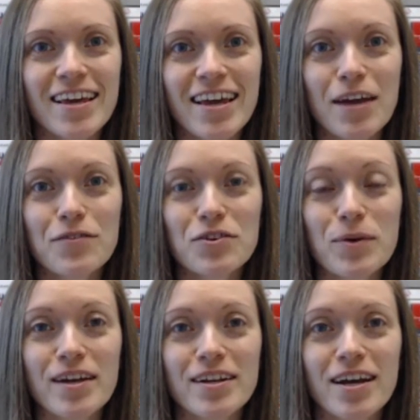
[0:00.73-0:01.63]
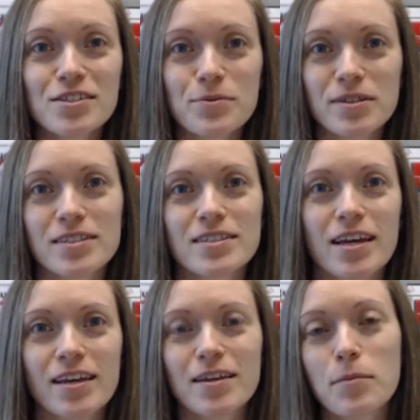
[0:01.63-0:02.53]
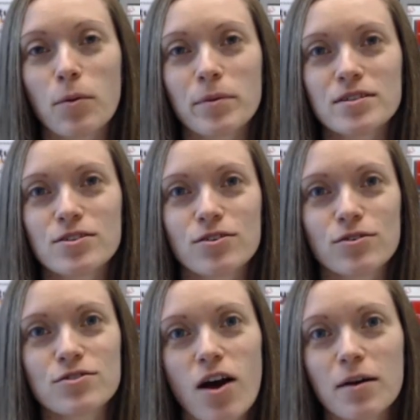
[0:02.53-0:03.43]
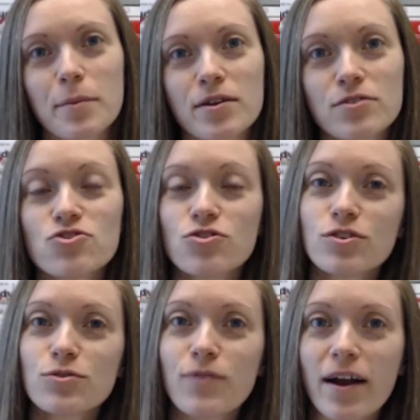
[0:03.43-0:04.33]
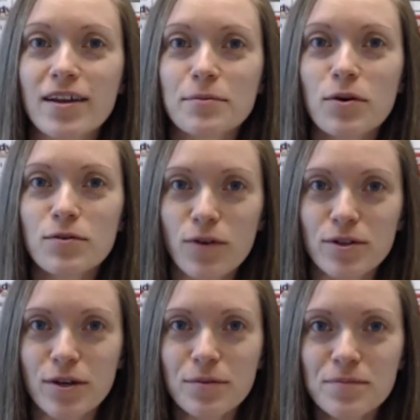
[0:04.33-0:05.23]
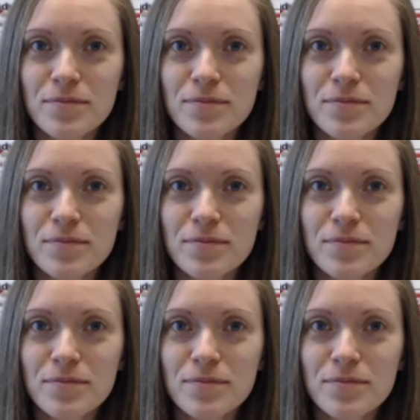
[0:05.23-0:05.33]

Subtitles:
Hey everyone, I just wanted to take a moment to talk about the Junior Writing Portfolio.